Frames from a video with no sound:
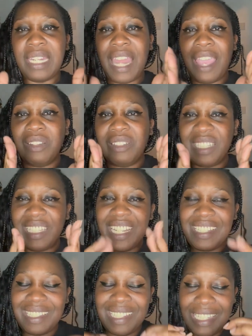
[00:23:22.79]
Now,
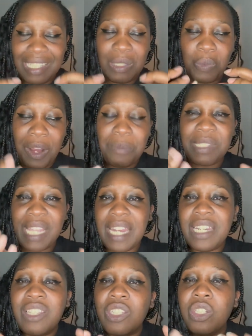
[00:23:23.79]
this is where I'm
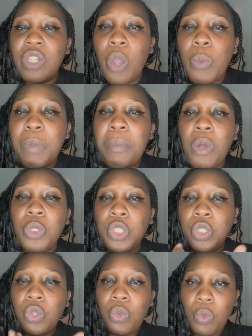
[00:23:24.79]
saying there's no
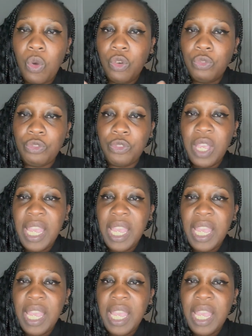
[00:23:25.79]
emotional warmth.